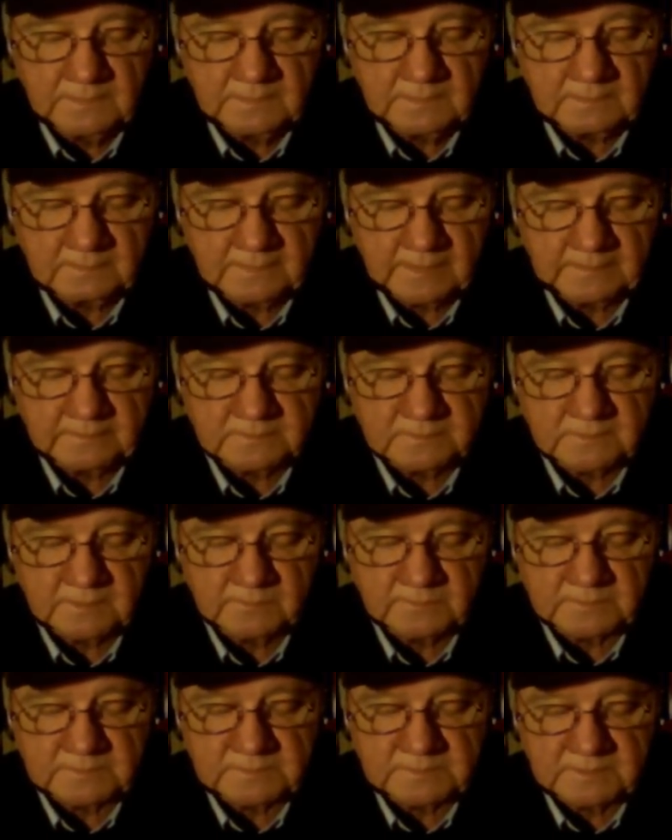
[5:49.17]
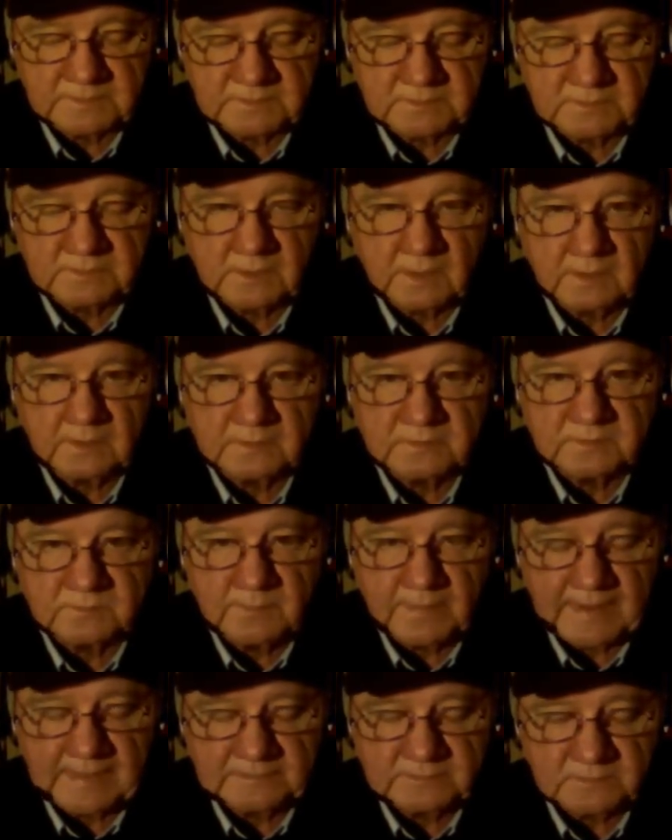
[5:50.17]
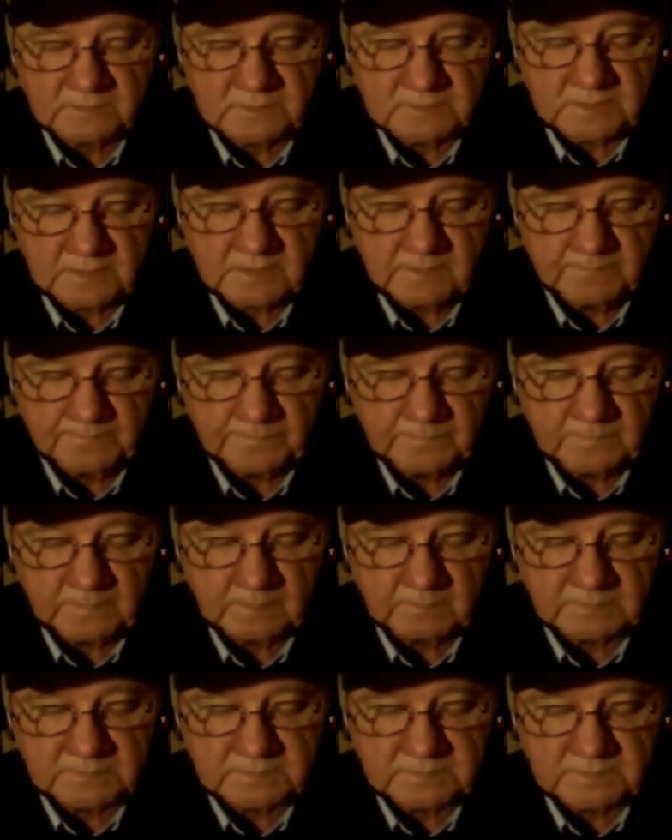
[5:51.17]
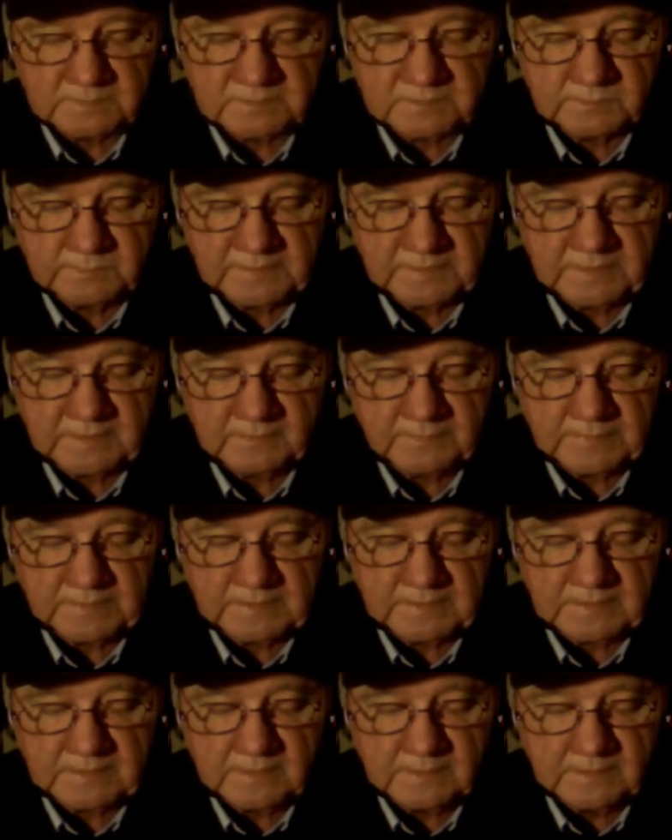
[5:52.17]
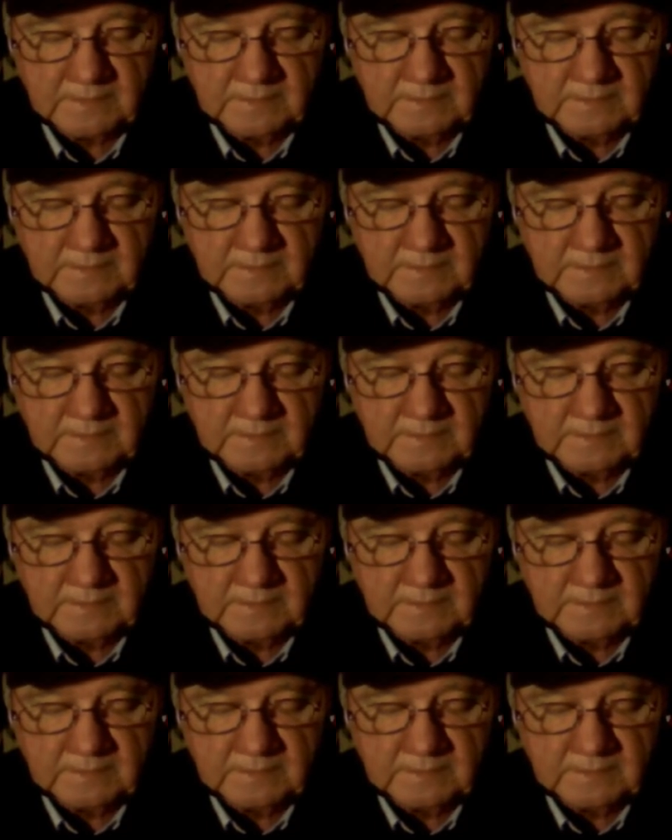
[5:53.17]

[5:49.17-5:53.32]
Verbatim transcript: Contenders number six Stars Majesty, number six Speedy Petey,